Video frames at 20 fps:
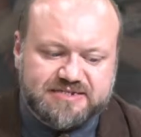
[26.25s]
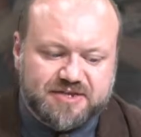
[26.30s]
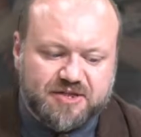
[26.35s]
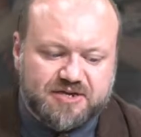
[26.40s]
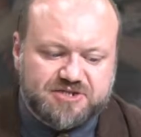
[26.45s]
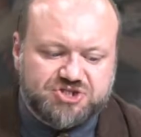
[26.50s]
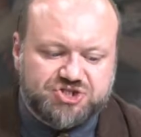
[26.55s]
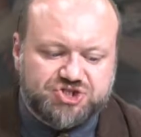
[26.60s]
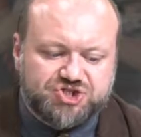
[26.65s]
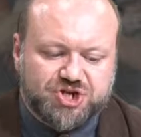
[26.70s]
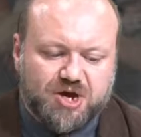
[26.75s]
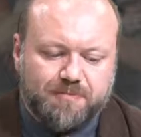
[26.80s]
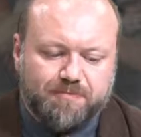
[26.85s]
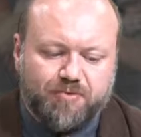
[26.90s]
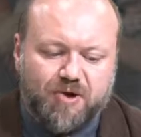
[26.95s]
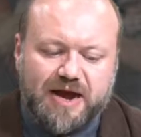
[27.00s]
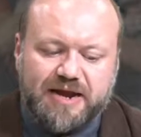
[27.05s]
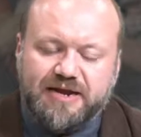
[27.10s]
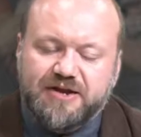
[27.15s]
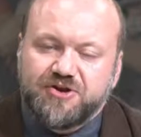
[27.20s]
so let's
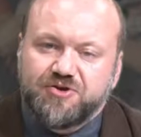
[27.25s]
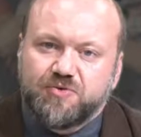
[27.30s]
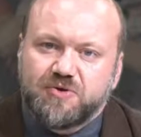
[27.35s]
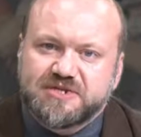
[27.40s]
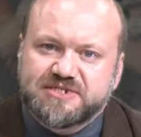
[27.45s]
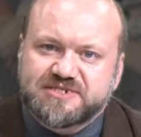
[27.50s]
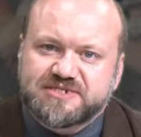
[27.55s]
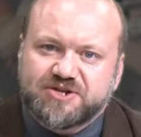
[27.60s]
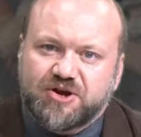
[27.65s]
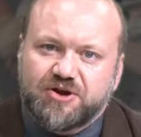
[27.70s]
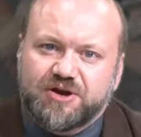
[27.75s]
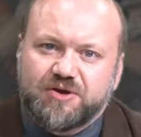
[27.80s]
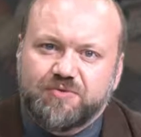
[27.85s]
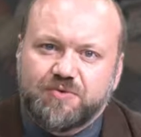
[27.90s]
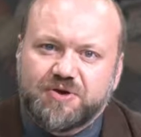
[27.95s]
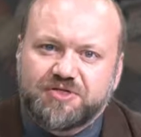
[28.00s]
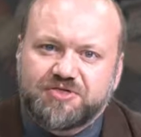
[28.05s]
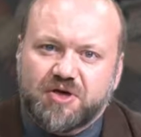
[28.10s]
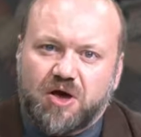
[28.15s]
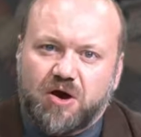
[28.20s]
jump right into it, starting with